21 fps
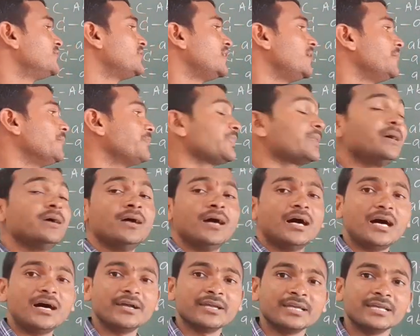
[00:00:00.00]
form
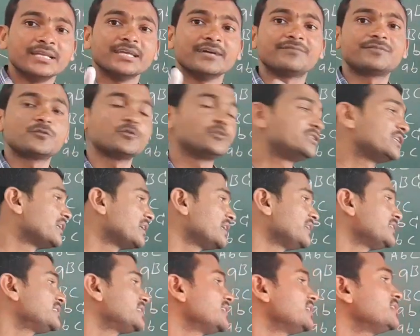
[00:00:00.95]
in F2
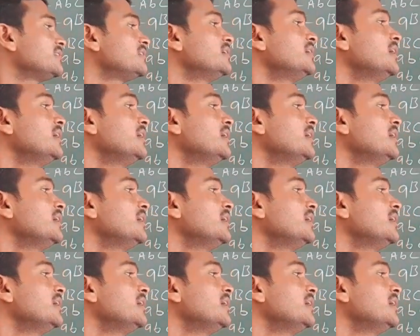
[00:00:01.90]
generation.